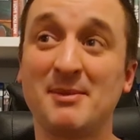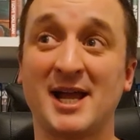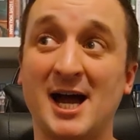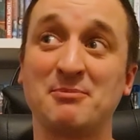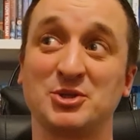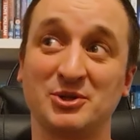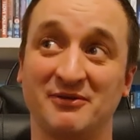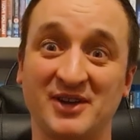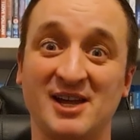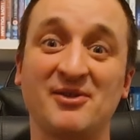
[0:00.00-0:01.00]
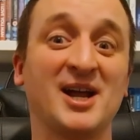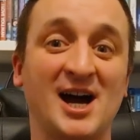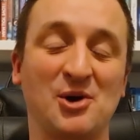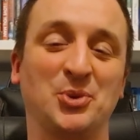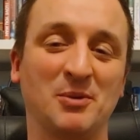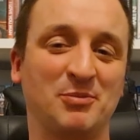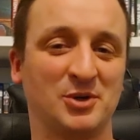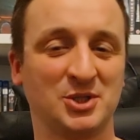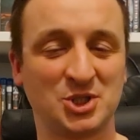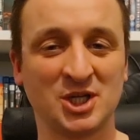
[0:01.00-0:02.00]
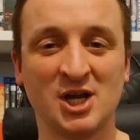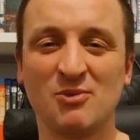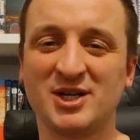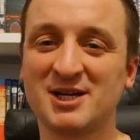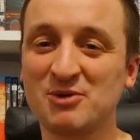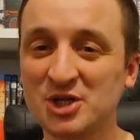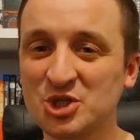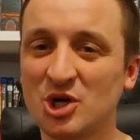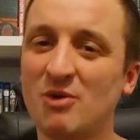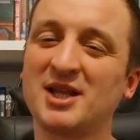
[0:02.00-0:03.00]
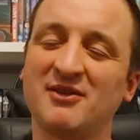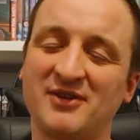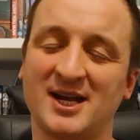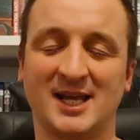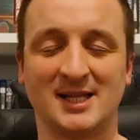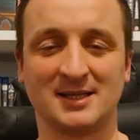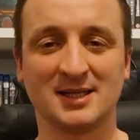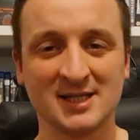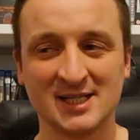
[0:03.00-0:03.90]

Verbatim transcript: my absolute favourite of the bunch, which I'm going to show at the very end.